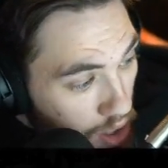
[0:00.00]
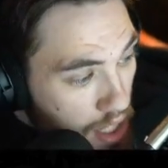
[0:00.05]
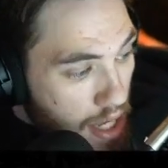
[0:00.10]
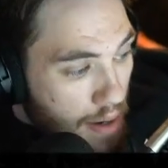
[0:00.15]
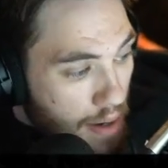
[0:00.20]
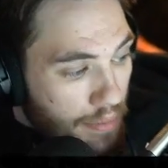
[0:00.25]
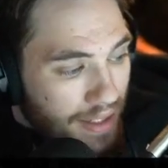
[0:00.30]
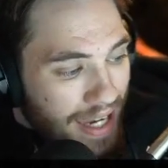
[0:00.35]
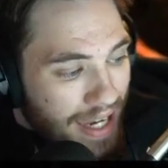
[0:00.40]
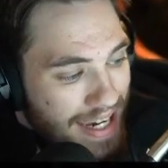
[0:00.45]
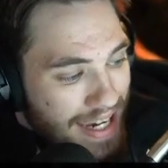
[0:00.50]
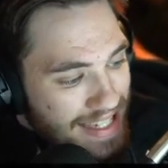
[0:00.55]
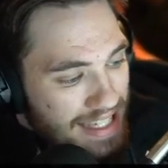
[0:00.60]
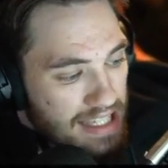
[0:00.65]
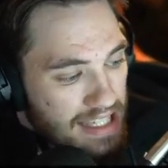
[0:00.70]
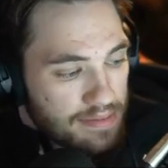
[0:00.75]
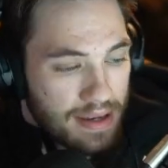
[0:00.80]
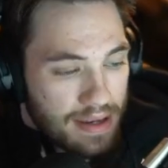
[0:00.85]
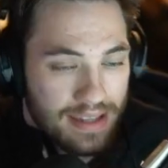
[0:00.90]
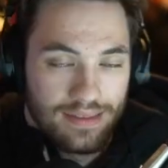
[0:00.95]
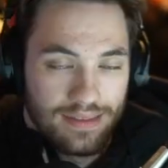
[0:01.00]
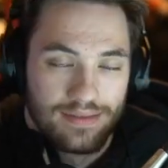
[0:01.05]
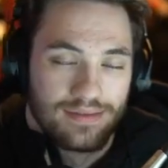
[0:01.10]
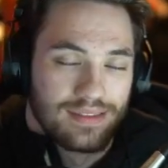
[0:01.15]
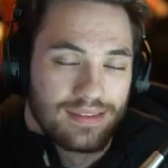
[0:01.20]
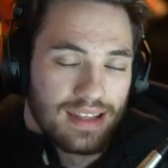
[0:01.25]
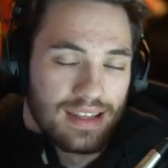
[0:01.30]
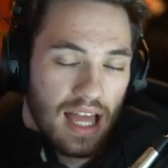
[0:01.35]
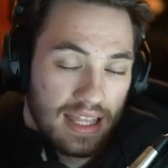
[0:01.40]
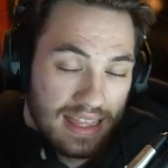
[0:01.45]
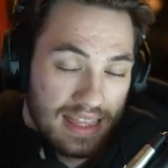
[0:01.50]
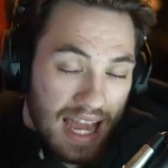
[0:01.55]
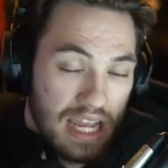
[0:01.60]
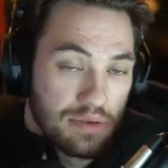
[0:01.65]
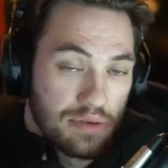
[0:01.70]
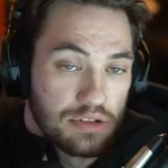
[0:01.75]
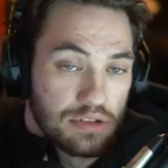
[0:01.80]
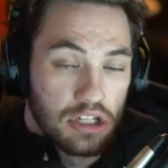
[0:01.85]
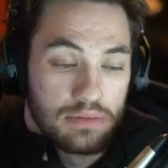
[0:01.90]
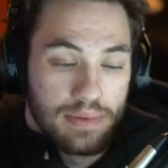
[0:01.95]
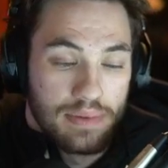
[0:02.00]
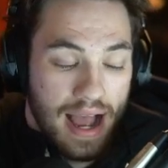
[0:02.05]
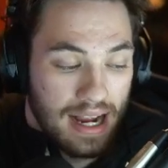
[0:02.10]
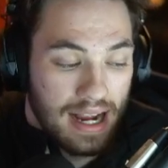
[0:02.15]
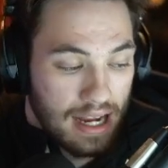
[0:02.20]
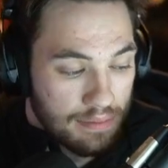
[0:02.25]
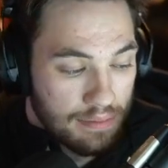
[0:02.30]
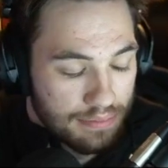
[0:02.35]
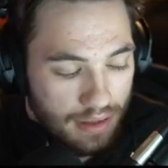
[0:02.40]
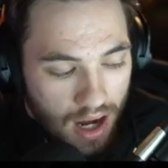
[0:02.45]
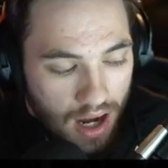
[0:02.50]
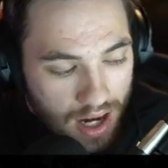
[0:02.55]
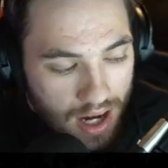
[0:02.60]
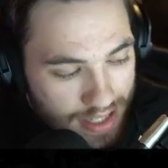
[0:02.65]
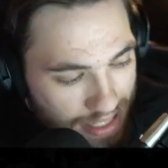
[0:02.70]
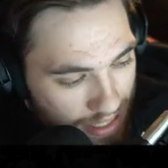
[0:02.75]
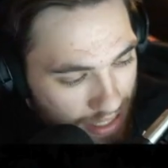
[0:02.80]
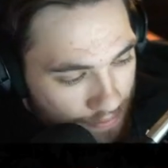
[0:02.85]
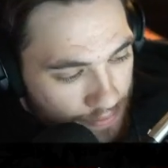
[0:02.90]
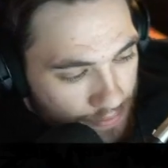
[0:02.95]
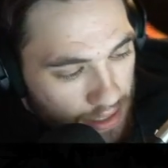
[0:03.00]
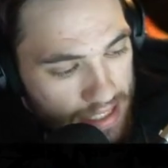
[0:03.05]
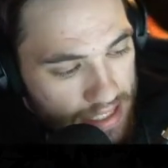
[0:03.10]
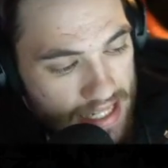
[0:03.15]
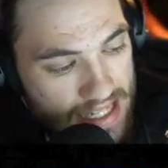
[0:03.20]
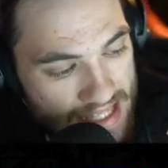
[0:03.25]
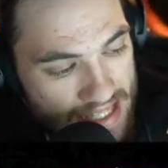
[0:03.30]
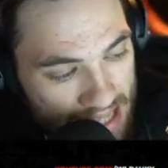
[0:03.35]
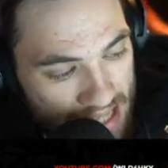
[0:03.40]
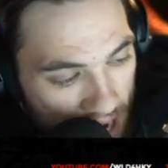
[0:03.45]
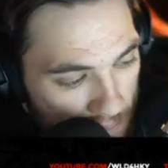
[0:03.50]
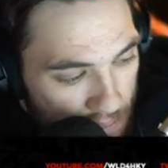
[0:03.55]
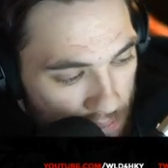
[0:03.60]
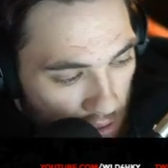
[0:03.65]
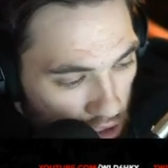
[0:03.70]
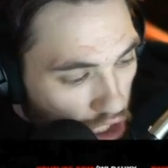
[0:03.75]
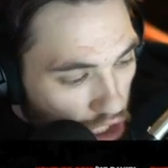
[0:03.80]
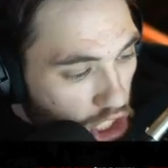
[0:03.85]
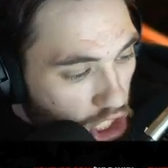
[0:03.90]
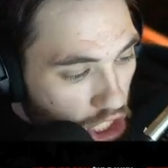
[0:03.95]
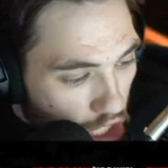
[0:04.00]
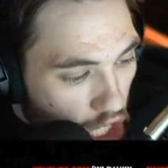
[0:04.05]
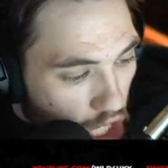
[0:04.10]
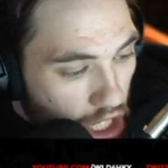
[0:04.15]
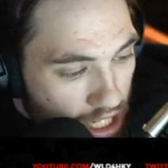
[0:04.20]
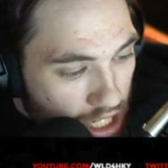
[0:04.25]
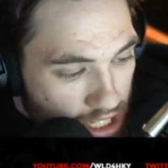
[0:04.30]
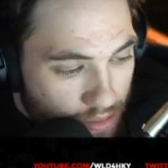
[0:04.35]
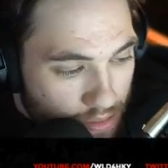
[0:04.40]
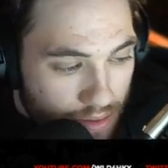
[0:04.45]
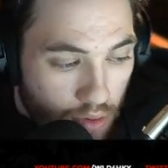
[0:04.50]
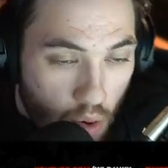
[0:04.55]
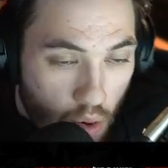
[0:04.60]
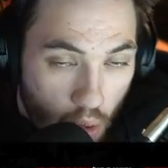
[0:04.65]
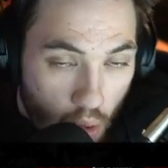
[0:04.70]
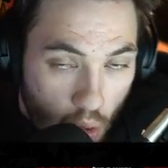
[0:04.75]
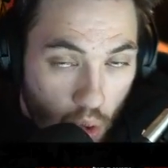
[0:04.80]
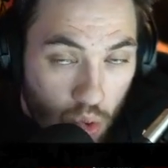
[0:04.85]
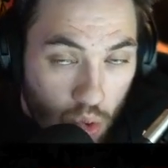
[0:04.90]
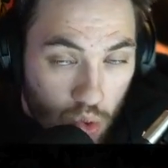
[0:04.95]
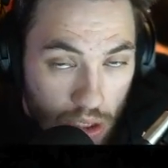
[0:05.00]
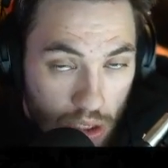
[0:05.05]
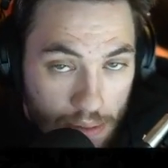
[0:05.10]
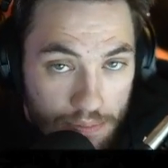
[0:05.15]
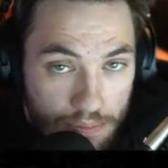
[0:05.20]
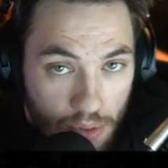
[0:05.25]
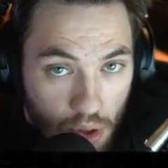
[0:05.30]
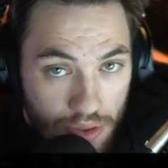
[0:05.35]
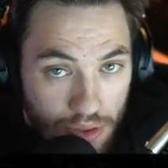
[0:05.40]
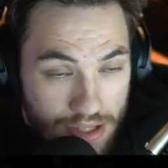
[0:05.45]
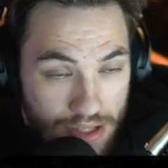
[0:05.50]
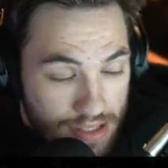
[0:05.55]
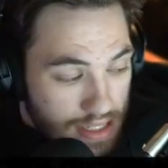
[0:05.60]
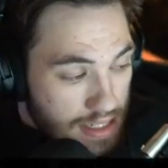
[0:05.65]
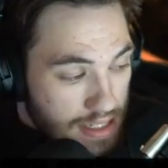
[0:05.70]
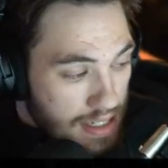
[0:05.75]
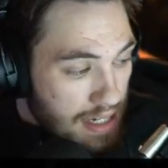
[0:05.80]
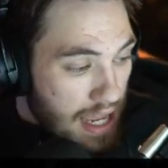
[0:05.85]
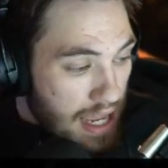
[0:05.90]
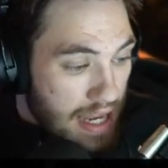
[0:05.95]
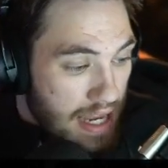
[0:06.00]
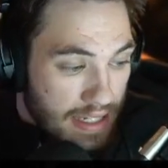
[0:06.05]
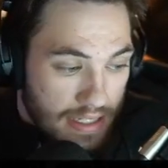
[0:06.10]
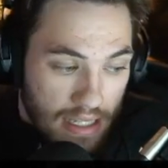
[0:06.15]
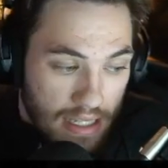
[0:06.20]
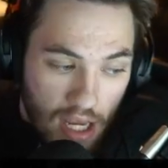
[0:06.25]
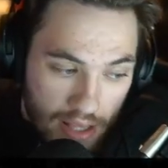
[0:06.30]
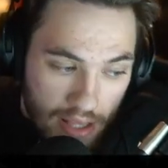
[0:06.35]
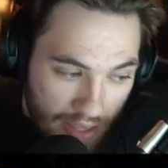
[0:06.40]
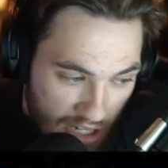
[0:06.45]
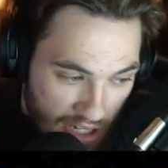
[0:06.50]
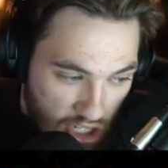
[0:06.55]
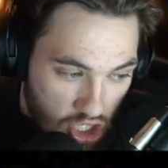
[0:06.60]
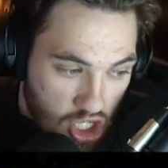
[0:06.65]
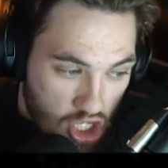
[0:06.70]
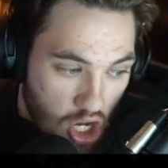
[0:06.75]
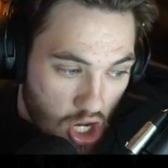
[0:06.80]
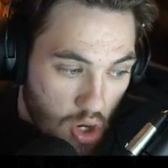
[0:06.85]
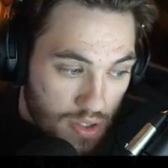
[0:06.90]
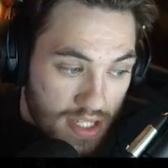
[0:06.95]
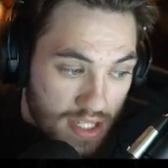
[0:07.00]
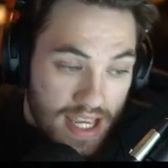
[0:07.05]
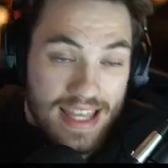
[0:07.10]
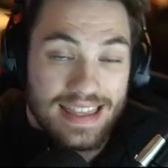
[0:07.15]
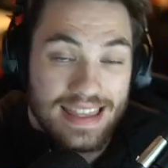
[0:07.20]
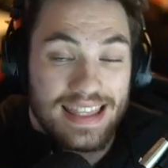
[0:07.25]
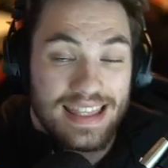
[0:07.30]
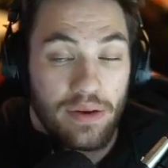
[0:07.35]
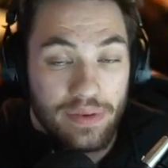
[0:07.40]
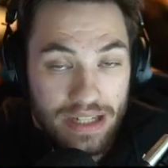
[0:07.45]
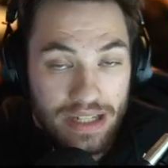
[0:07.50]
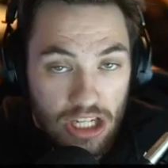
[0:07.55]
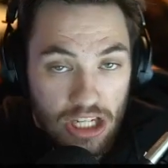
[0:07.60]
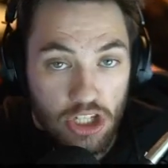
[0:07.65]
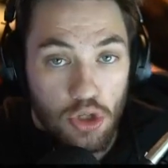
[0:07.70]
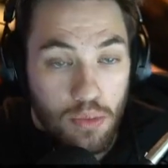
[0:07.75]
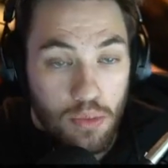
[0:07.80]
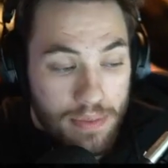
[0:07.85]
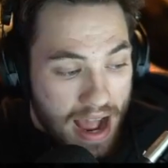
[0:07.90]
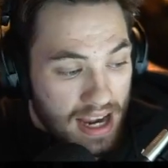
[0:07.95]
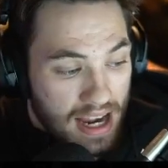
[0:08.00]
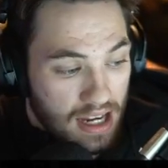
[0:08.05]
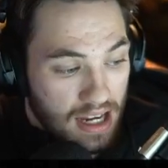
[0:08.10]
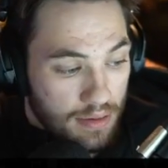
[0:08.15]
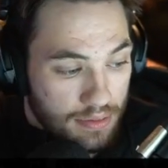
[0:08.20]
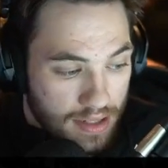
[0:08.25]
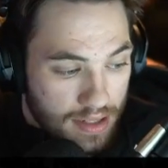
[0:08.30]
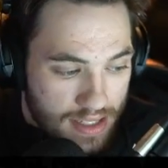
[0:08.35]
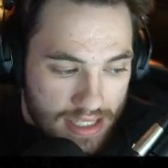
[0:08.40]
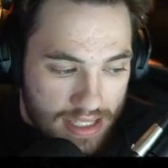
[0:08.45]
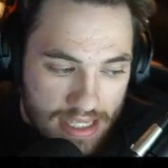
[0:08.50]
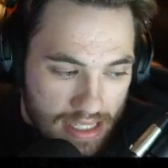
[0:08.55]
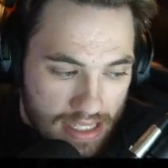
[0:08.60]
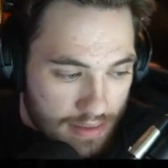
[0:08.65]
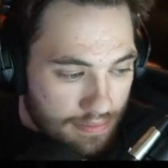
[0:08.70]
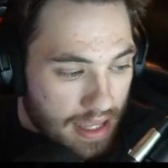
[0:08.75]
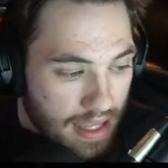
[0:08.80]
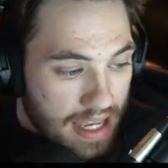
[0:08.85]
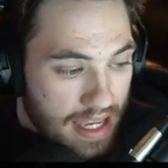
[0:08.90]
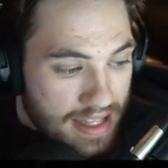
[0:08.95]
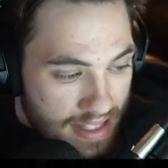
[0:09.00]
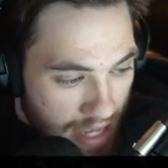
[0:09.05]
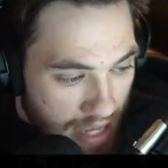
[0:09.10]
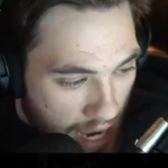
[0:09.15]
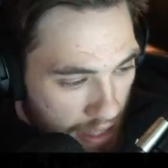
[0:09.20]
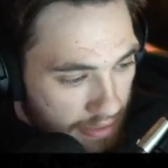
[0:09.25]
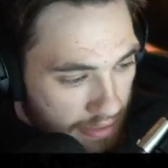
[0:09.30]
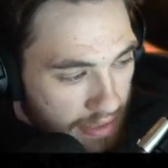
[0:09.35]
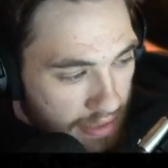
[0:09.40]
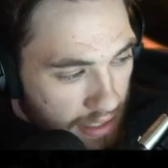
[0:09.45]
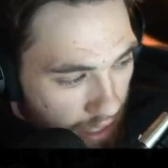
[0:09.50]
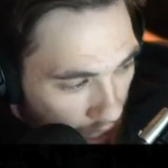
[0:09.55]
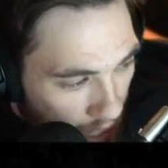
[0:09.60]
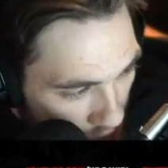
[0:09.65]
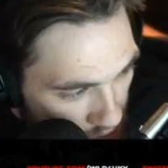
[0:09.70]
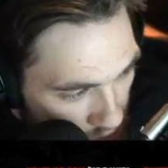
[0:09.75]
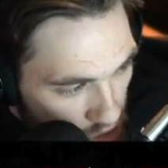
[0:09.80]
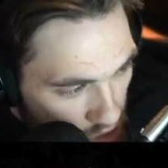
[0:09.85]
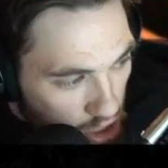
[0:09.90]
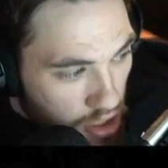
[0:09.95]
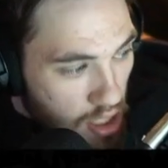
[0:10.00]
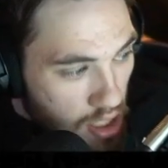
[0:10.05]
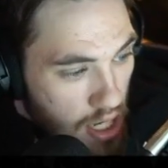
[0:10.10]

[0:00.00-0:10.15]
But Casey Smith, I thought he was a good backup, but honestly, he has not been good at all. He's been horrible this season, and that just shows that we need a new backup, because he is not the answer.